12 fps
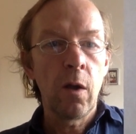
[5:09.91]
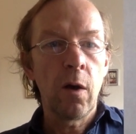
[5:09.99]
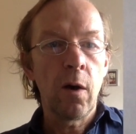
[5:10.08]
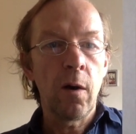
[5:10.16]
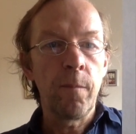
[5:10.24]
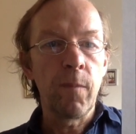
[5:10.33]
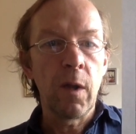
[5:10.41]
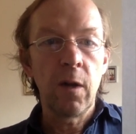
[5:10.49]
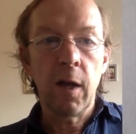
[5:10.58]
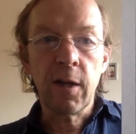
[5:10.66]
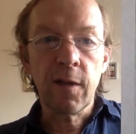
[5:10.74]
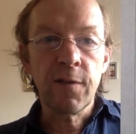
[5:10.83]

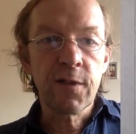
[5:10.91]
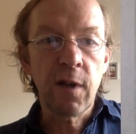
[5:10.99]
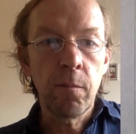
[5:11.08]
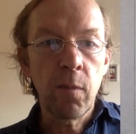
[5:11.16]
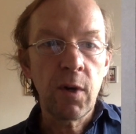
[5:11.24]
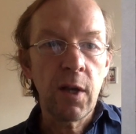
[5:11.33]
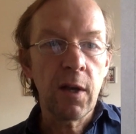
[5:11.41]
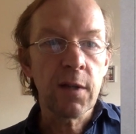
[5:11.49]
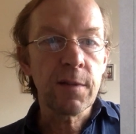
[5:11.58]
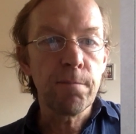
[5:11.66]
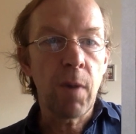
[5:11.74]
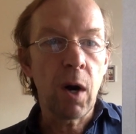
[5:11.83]
Like if somebody
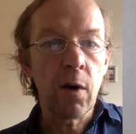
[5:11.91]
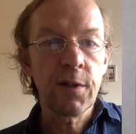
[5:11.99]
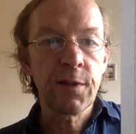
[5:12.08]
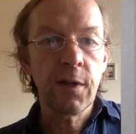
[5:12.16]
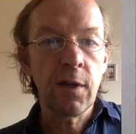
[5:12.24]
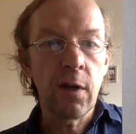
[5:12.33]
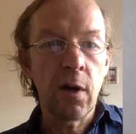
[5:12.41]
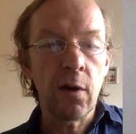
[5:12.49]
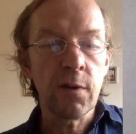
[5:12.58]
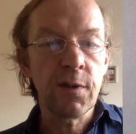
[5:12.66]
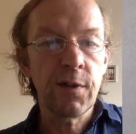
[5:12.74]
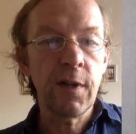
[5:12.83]
has Mars in
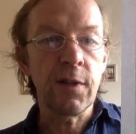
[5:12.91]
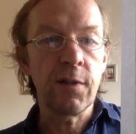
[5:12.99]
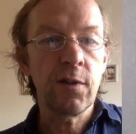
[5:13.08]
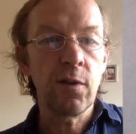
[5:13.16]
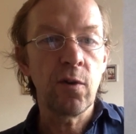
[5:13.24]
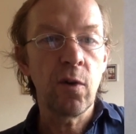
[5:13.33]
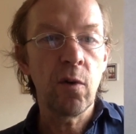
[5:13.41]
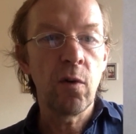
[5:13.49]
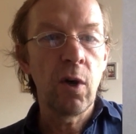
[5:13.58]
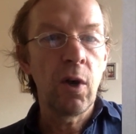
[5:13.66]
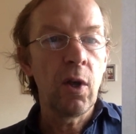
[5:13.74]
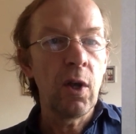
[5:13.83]
house 6, you
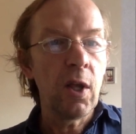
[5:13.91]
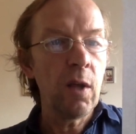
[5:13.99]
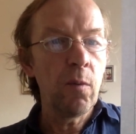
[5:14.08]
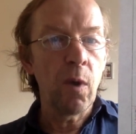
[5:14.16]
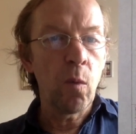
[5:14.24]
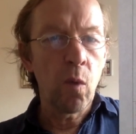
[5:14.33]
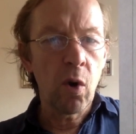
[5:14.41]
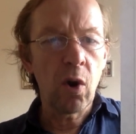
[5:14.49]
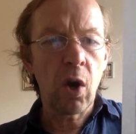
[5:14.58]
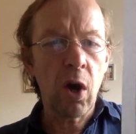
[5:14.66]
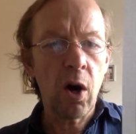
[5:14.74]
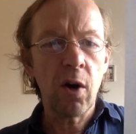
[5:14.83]
know, he will
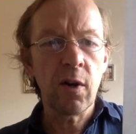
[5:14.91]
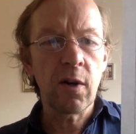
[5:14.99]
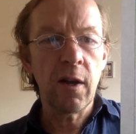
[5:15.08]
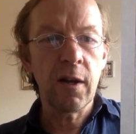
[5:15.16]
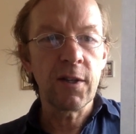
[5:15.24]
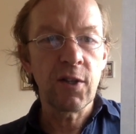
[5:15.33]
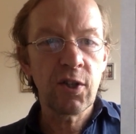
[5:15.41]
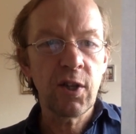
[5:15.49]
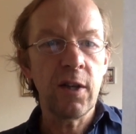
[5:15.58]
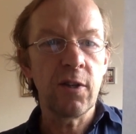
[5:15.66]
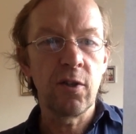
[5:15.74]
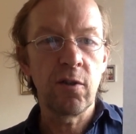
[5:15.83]
work hard like
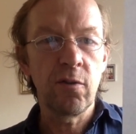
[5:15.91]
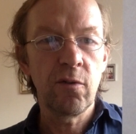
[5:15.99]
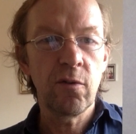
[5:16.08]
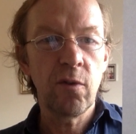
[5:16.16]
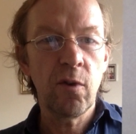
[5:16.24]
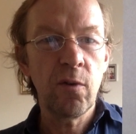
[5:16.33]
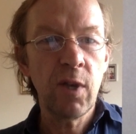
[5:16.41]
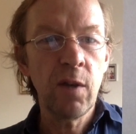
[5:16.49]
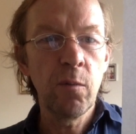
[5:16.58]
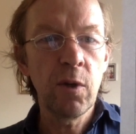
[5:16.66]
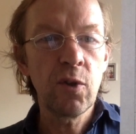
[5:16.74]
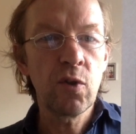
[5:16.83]
shit. You know,
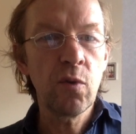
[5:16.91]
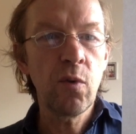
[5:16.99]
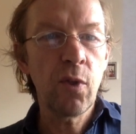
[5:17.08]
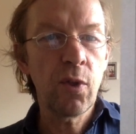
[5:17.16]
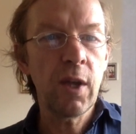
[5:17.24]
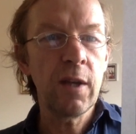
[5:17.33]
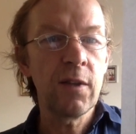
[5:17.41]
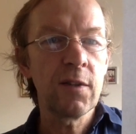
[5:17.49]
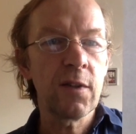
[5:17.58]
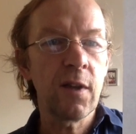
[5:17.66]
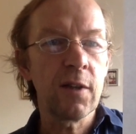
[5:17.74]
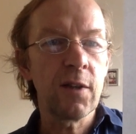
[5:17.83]
he will do
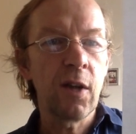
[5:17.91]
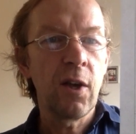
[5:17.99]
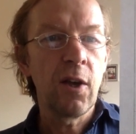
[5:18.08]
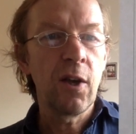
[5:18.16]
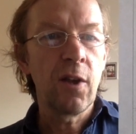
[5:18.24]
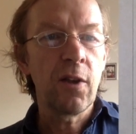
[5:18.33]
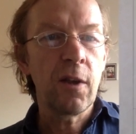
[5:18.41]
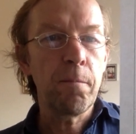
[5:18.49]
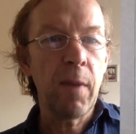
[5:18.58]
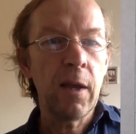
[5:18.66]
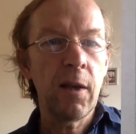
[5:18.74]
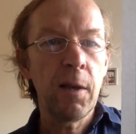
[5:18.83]
things that
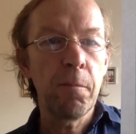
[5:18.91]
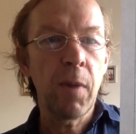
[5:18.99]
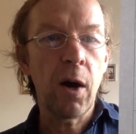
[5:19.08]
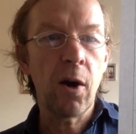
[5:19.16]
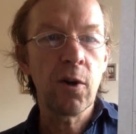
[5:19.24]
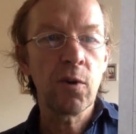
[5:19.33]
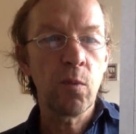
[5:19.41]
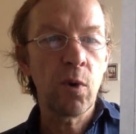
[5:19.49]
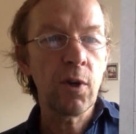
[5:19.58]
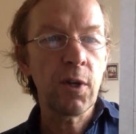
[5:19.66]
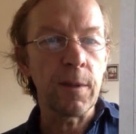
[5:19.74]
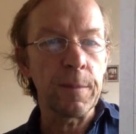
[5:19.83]
make him hard
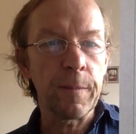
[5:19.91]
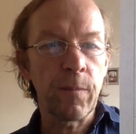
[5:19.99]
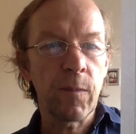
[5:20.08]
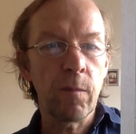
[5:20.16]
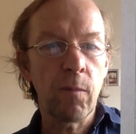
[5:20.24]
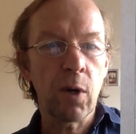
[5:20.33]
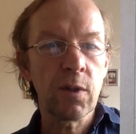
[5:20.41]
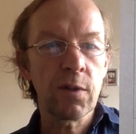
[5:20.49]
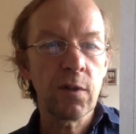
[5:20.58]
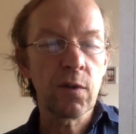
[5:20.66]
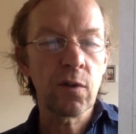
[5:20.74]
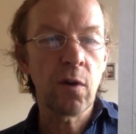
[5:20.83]
working.
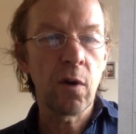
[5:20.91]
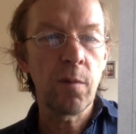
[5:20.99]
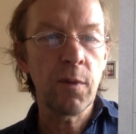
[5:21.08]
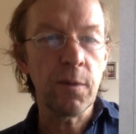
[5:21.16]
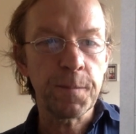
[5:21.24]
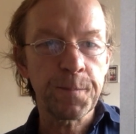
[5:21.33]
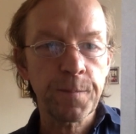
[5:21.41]
Mars in Scorpio.